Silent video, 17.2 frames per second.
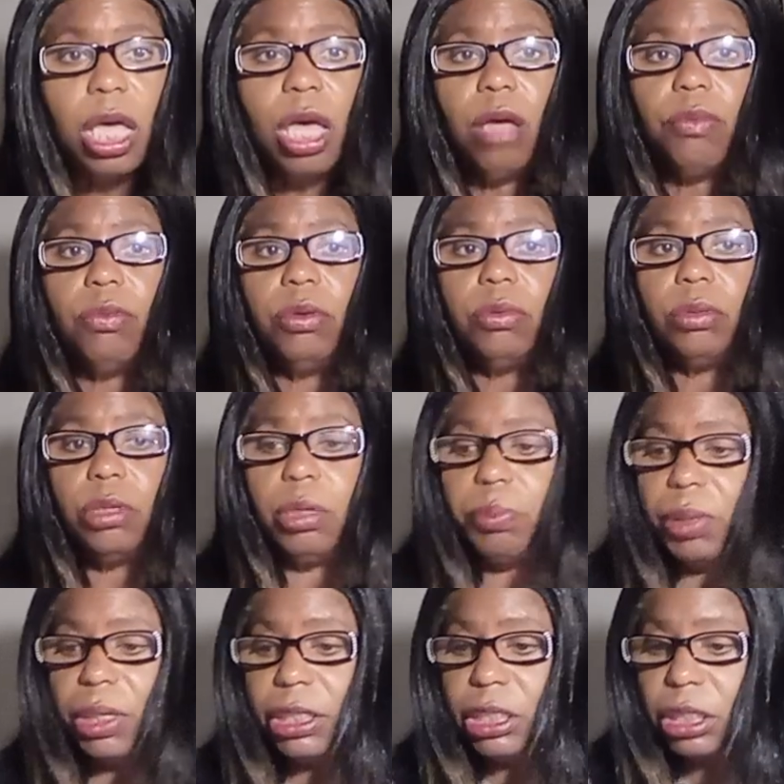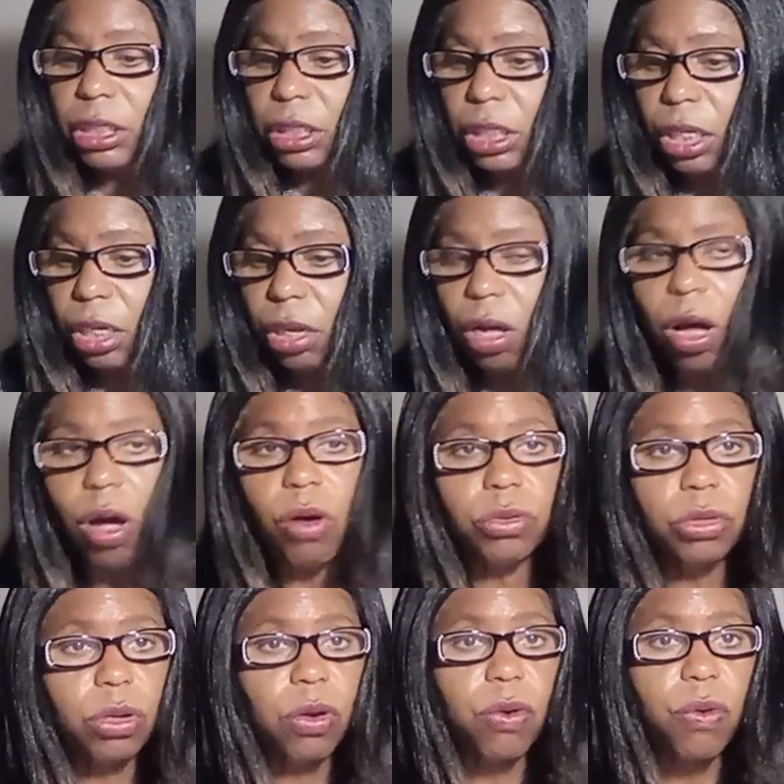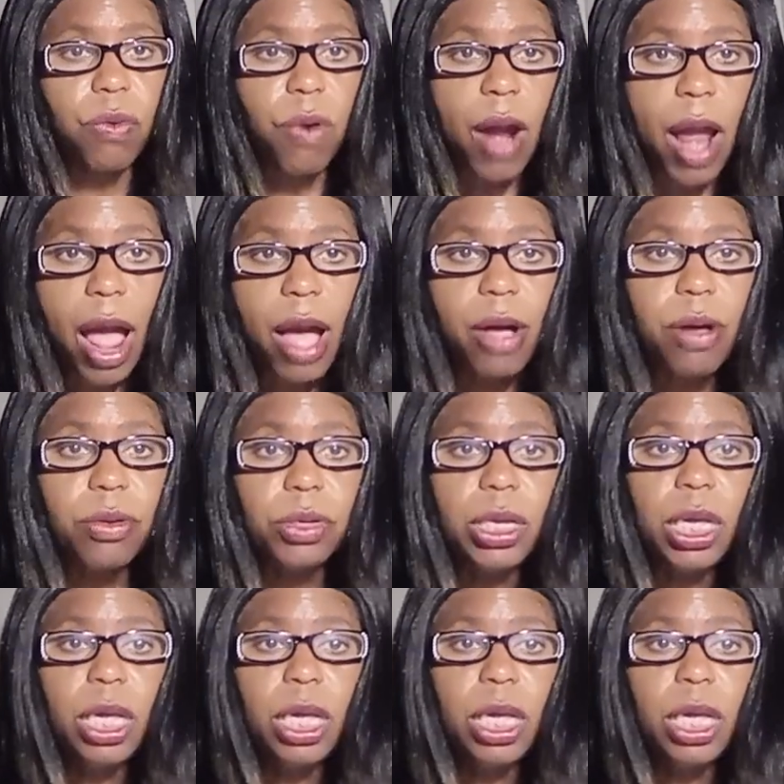We would have been still on the ground,